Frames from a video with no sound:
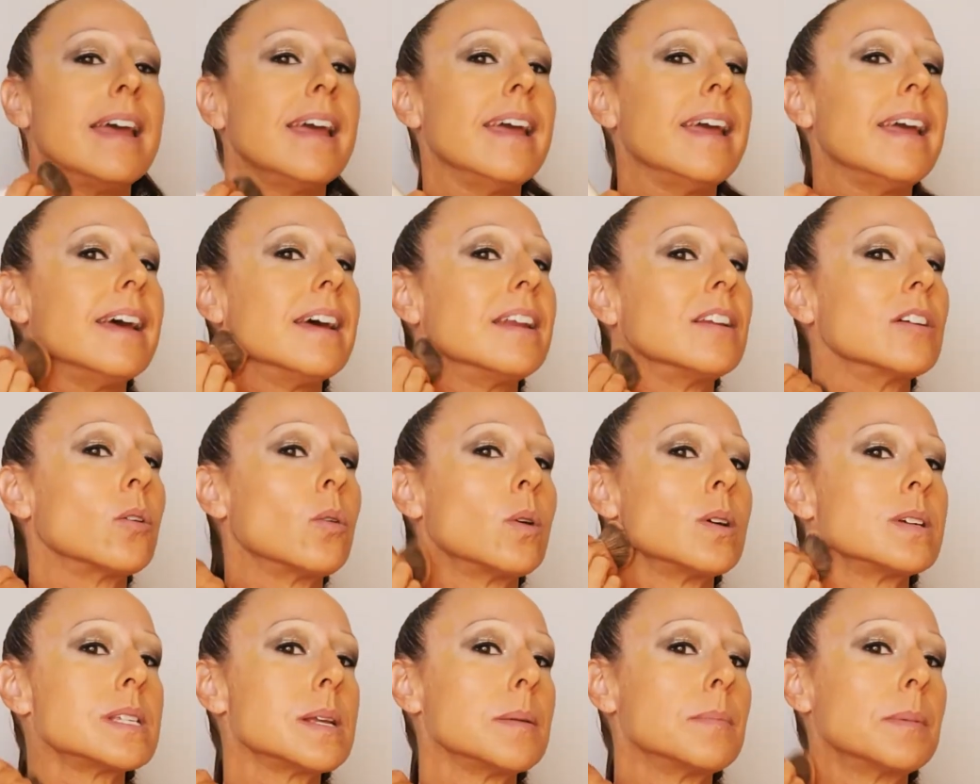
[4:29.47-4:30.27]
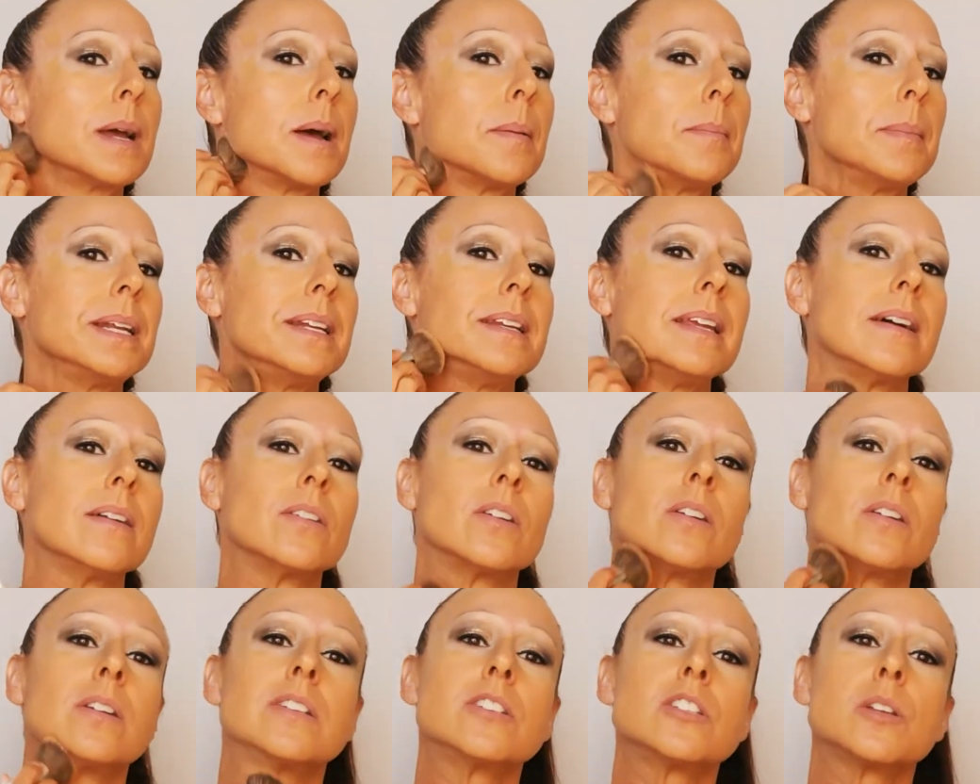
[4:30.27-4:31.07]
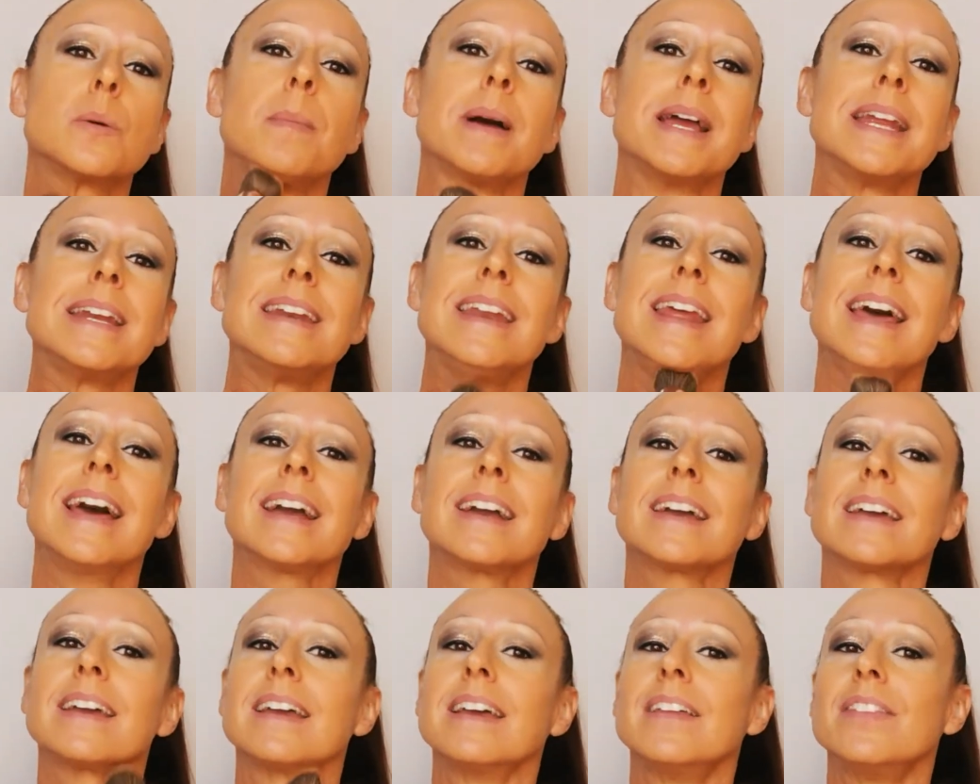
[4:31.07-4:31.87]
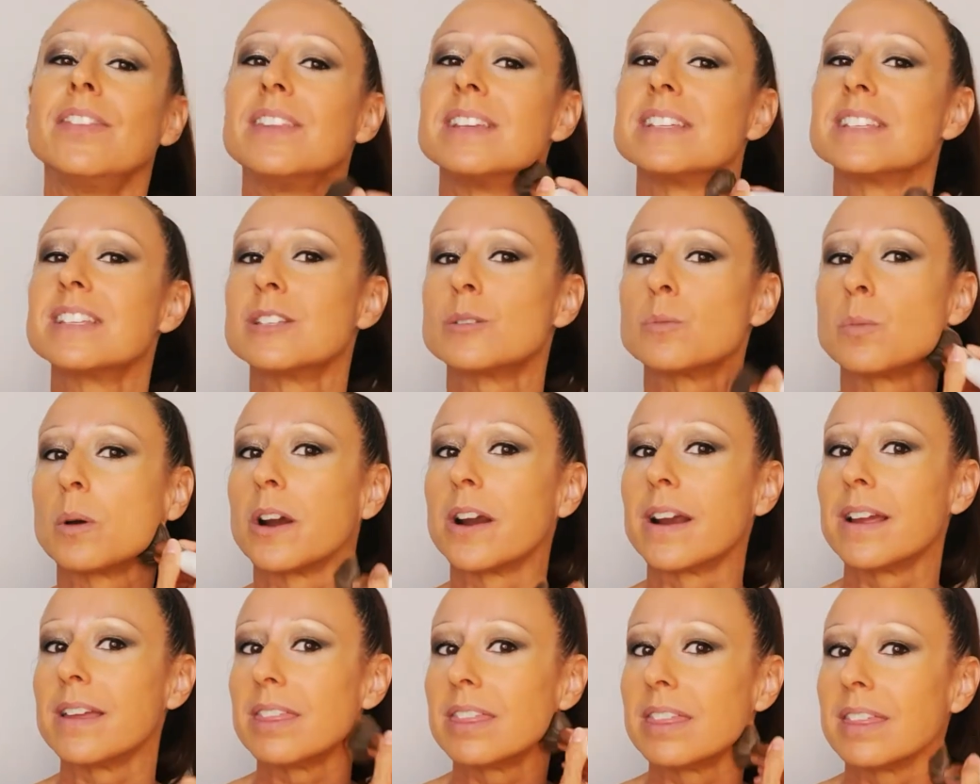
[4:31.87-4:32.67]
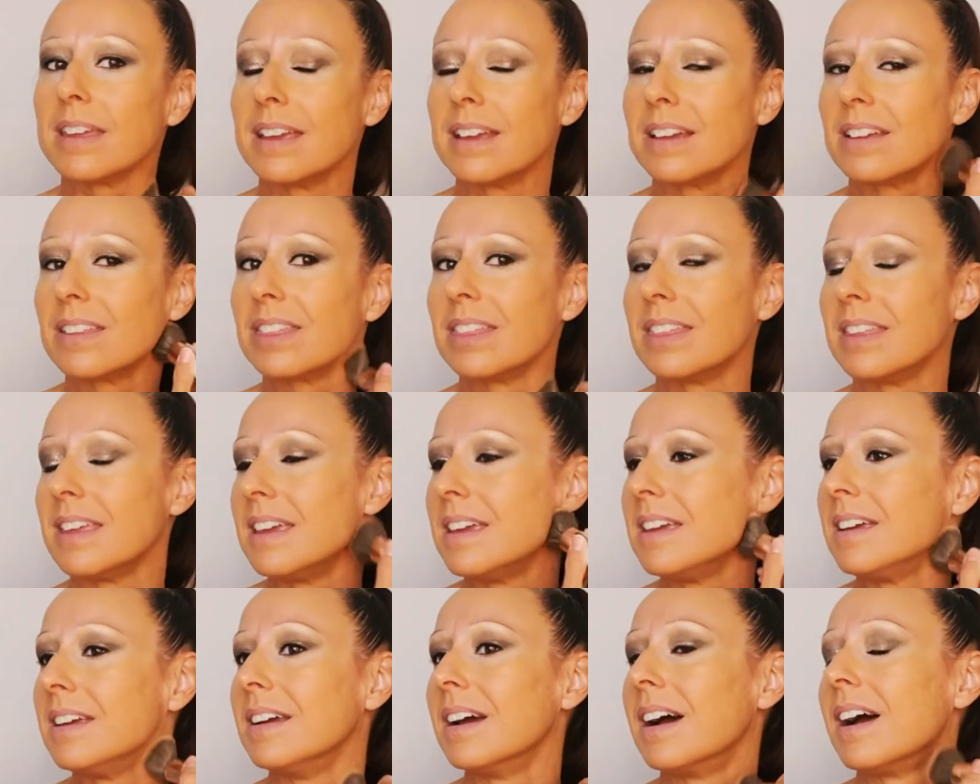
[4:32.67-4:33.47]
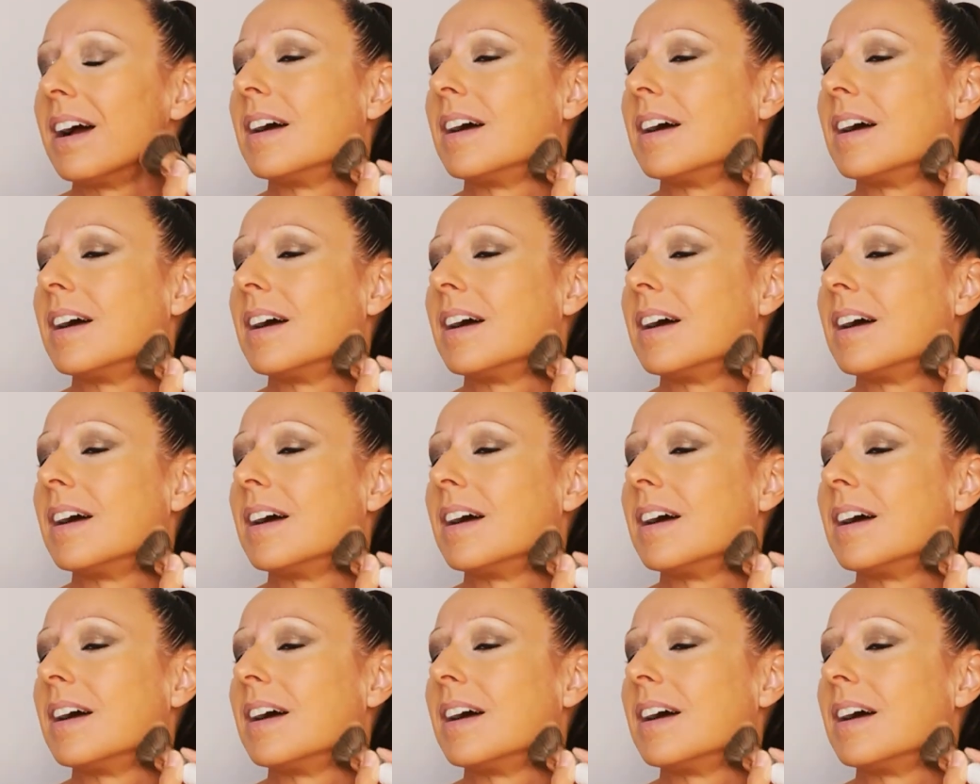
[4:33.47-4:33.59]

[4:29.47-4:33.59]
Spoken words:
And of course I'm coming down onto my neck, and this is where I think the